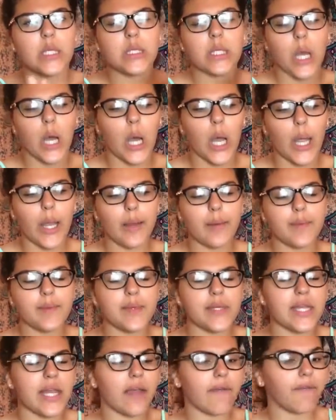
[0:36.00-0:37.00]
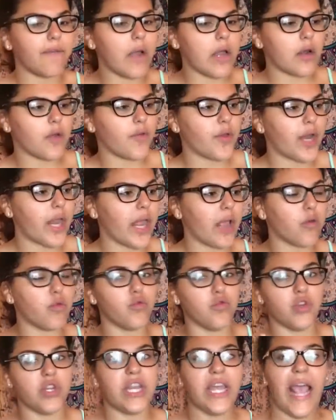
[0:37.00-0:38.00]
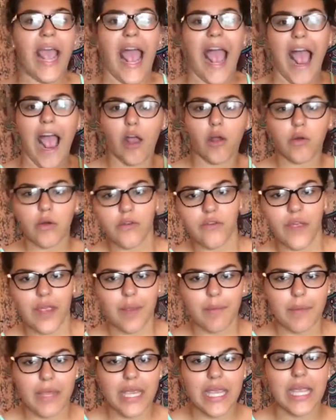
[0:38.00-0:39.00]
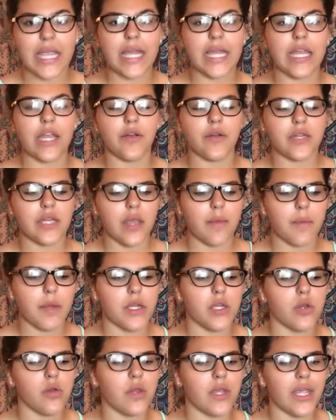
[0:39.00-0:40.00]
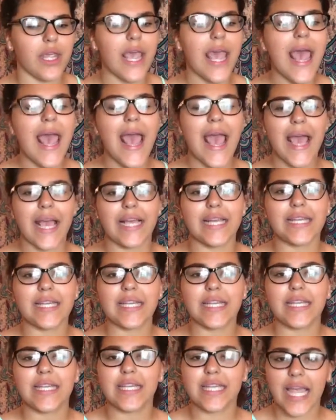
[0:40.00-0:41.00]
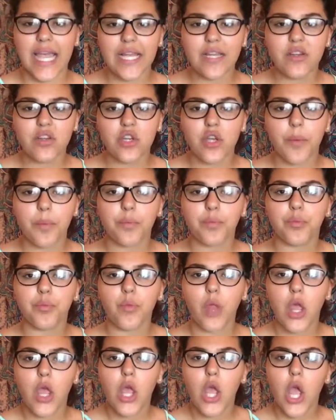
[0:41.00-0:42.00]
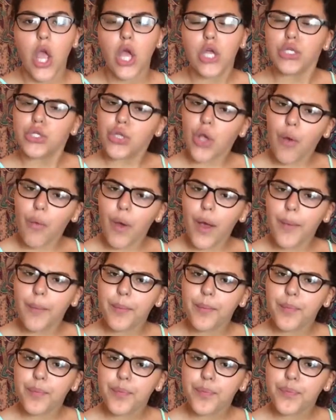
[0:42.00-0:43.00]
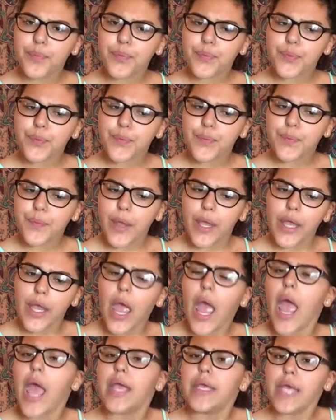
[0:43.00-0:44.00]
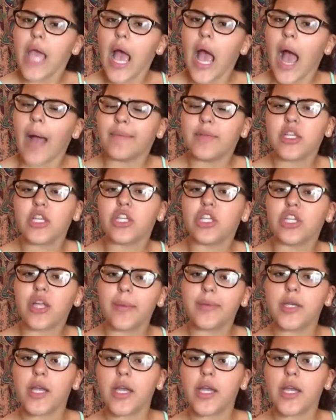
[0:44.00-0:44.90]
times that find out that, like, really aggravate me and irritate me to the extent. So, yeah, I'm just gonna stop